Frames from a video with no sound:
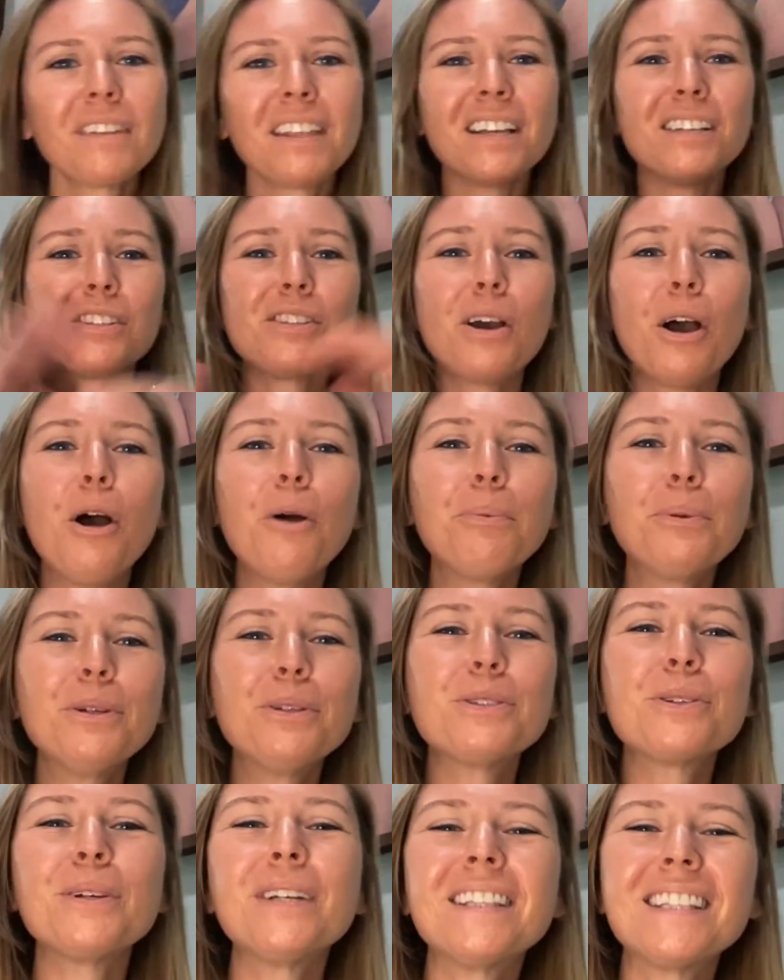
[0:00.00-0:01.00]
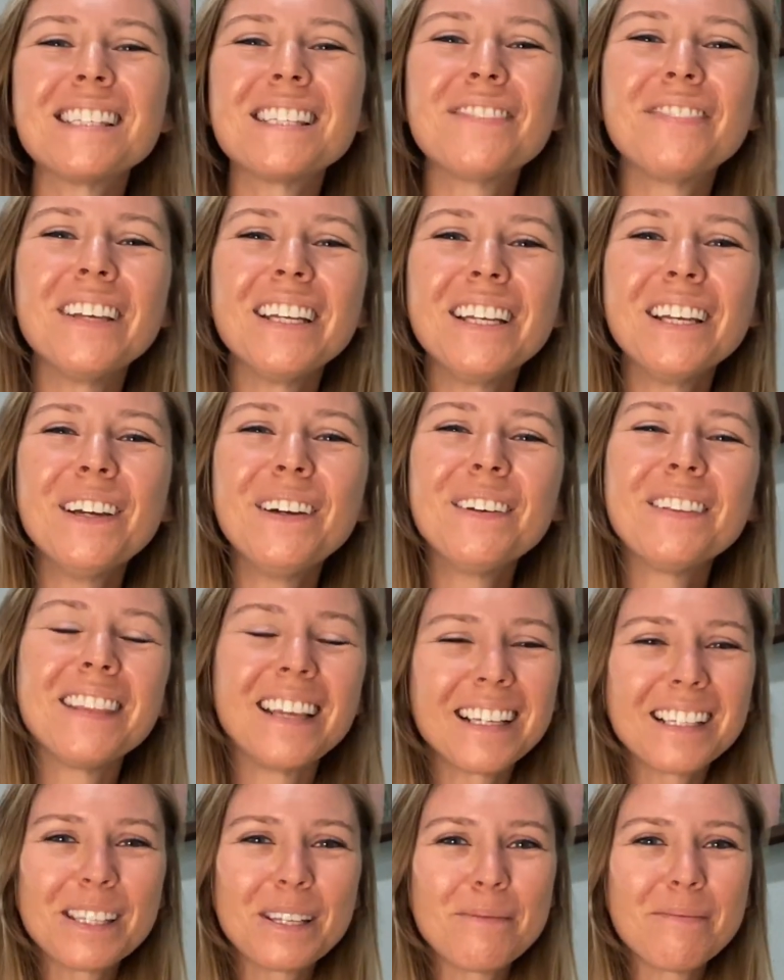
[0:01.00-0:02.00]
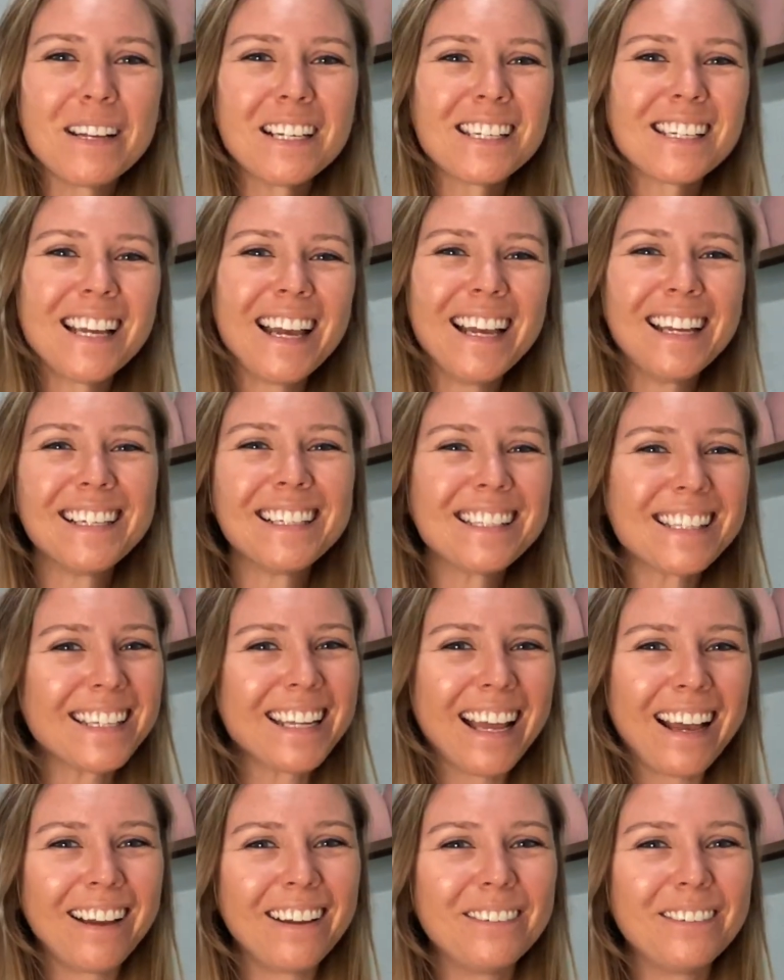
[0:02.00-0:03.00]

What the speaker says: So I hope you enjoyed this video. Thanks so much, guys, and I